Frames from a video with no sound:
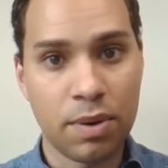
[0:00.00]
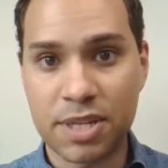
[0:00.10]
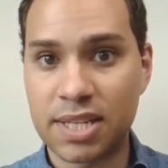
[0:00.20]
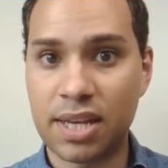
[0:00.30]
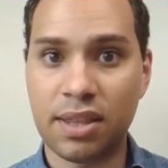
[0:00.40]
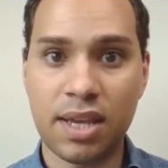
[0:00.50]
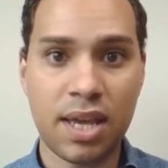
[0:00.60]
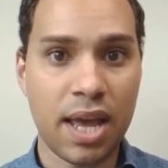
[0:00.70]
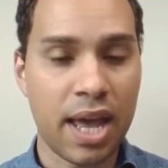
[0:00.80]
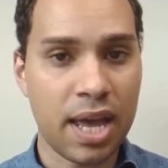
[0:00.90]
Ramit
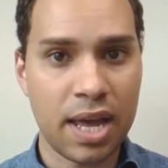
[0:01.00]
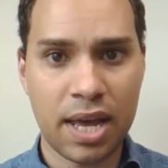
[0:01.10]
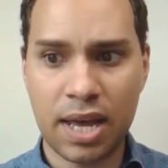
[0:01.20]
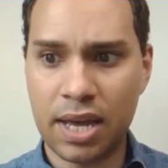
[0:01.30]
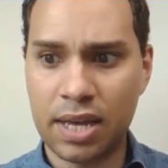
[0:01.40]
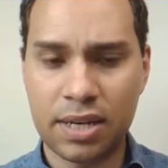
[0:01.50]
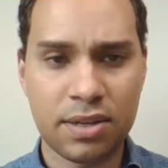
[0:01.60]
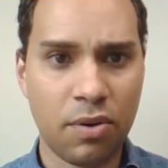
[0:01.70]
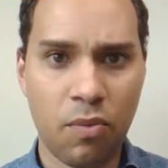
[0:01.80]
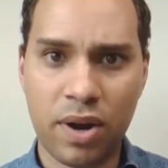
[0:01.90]
Sethi,
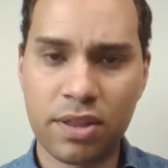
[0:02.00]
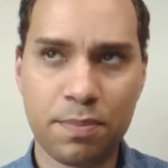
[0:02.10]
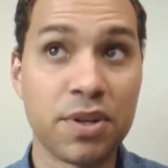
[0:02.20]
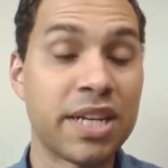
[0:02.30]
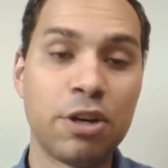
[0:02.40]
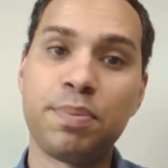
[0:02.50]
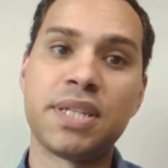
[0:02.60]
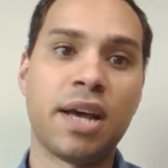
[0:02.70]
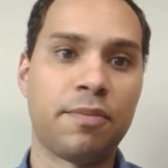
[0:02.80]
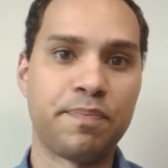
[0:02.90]
and one other, Neil
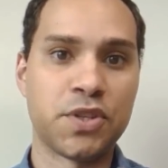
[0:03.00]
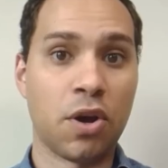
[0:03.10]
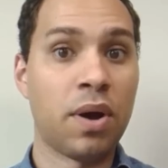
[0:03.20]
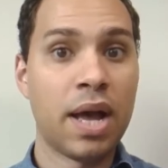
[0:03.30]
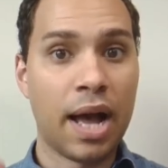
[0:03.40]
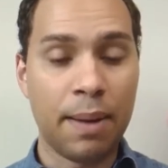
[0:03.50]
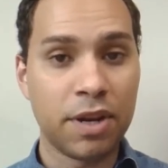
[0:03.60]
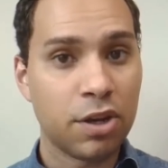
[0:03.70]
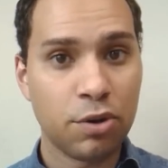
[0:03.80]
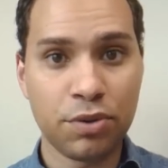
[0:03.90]
Patel. So I'm
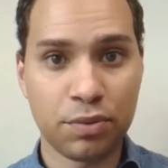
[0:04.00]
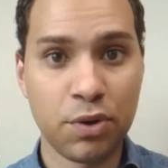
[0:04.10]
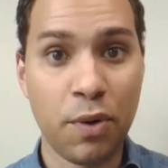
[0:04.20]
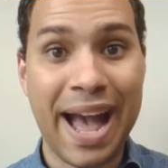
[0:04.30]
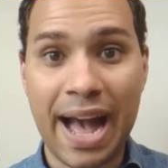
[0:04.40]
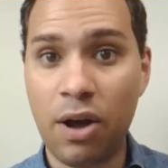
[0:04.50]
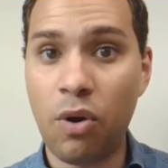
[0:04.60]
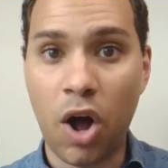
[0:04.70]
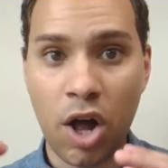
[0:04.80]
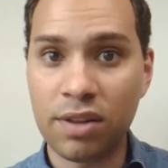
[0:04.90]
going to go through how
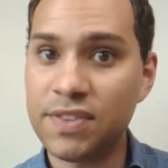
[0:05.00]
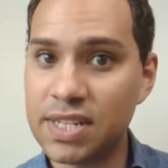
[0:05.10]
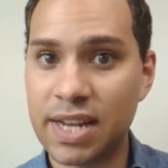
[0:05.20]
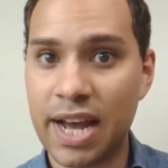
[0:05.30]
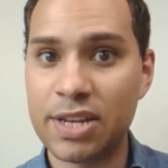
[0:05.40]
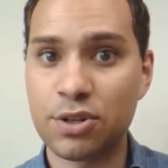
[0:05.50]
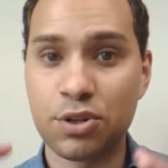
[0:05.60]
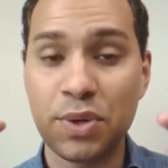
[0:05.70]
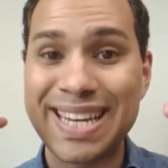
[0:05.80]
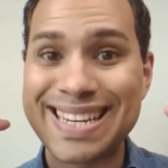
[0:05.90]
all of these guys are
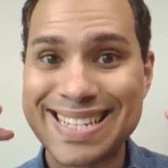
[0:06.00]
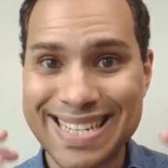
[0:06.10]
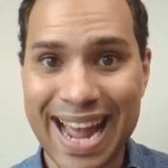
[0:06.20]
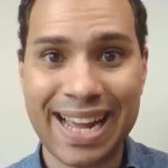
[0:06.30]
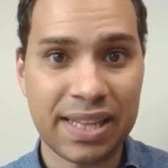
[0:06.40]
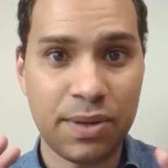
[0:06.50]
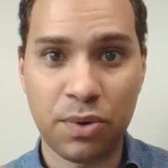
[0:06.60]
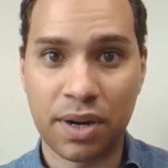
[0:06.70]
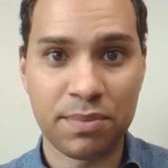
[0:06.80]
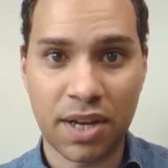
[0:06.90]
doing exactly
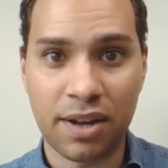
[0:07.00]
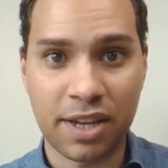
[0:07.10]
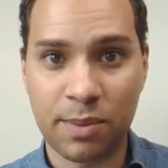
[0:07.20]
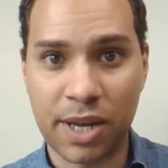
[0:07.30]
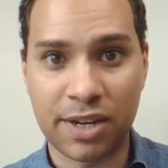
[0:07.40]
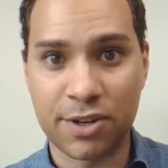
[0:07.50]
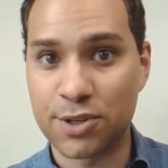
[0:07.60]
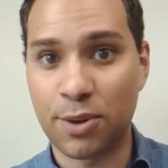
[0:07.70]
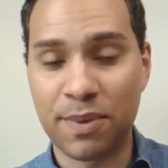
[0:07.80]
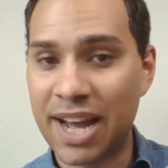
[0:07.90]
what I'm talking about here.
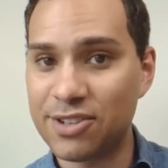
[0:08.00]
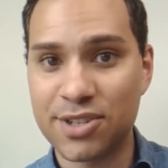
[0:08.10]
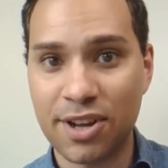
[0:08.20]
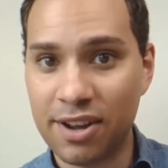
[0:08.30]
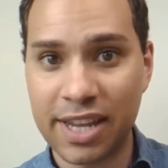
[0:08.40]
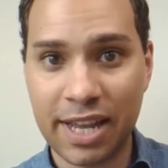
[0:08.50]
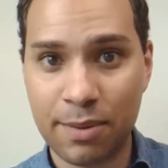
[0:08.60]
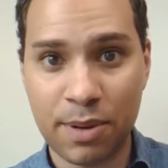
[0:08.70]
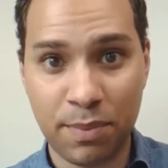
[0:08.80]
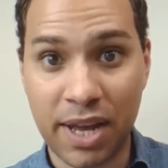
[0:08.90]
So I'm not just talking out
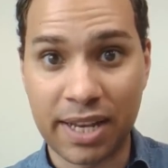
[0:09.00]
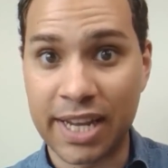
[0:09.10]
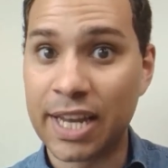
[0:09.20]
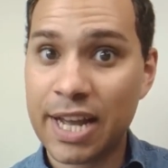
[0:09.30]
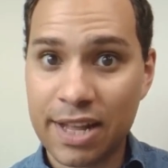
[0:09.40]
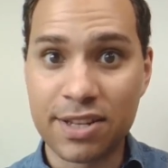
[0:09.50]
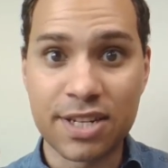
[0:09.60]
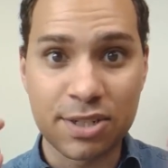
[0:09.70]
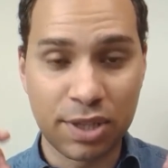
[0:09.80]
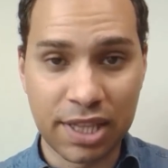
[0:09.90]
of my butt. Like
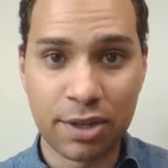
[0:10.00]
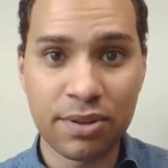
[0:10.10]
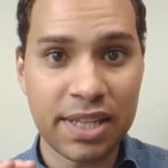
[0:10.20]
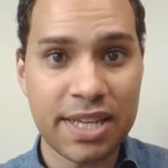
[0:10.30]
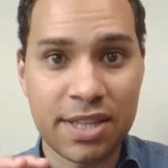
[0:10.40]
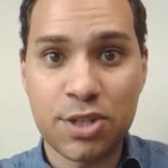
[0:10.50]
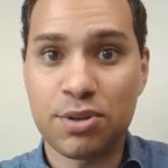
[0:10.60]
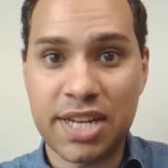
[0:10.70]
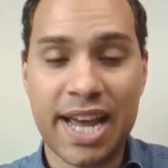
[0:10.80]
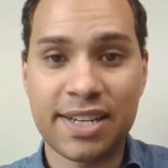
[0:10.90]
this is literally, these
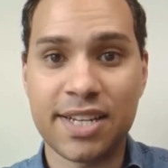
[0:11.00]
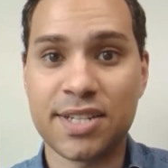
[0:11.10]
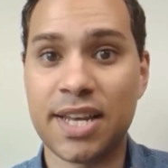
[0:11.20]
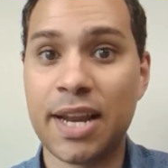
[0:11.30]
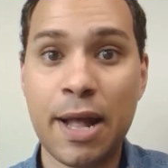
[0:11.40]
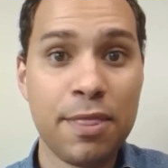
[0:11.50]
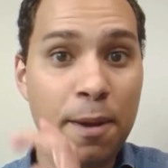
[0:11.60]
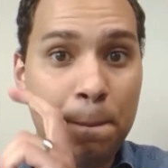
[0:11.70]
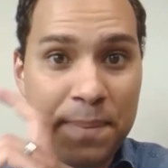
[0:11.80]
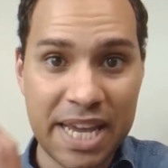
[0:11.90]
are tactics that
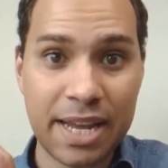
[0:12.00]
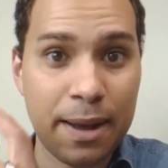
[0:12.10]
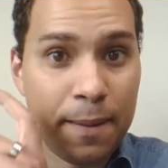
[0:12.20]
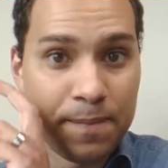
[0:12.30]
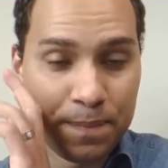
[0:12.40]
the big